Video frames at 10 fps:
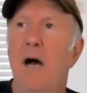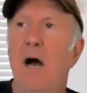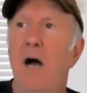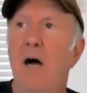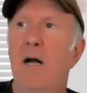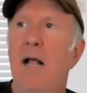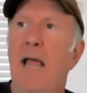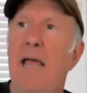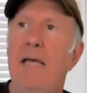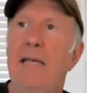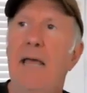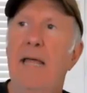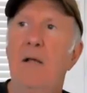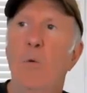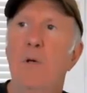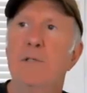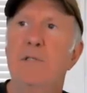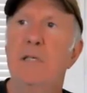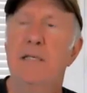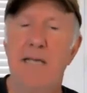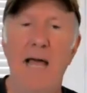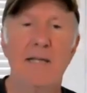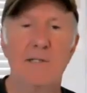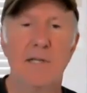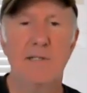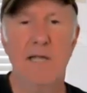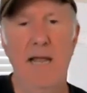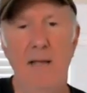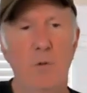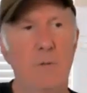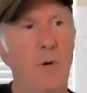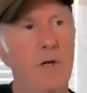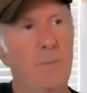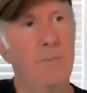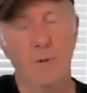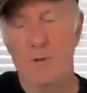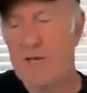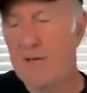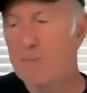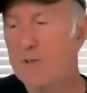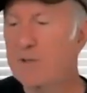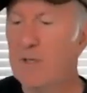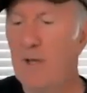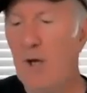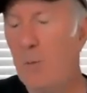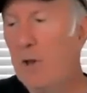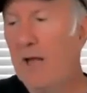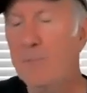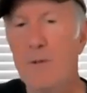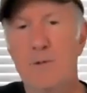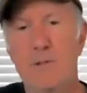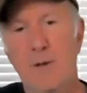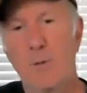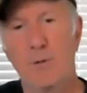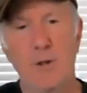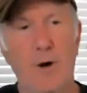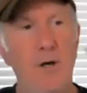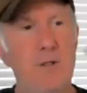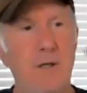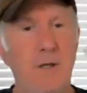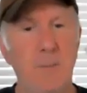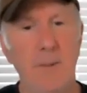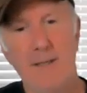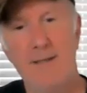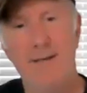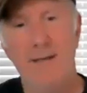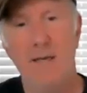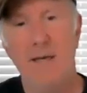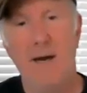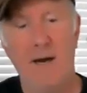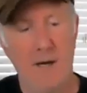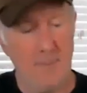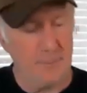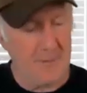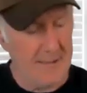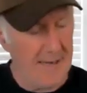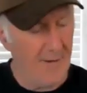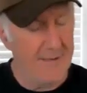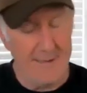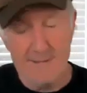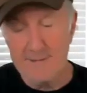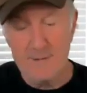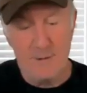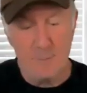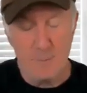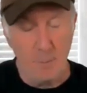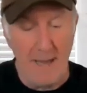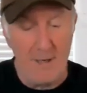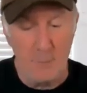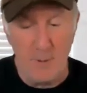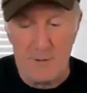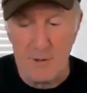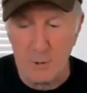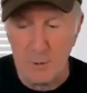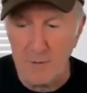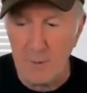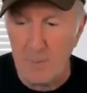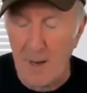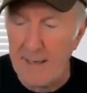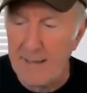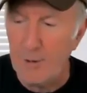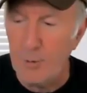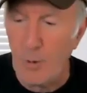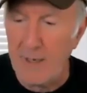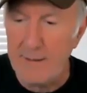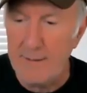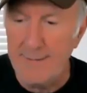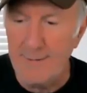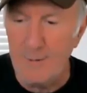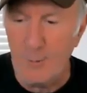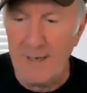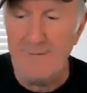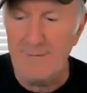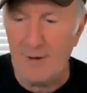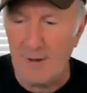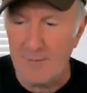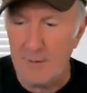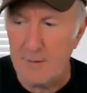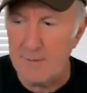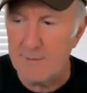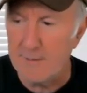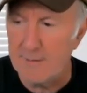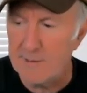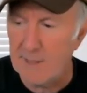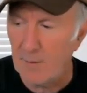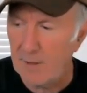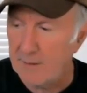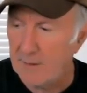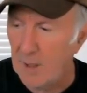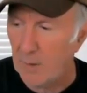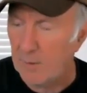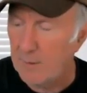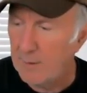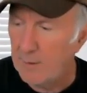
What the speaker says: And it was the Italians that said, hey, we'll set up this club, we'll have music, we'll charge you to come in. Now, minor piece of trivia, my great grandfather, is that right? No.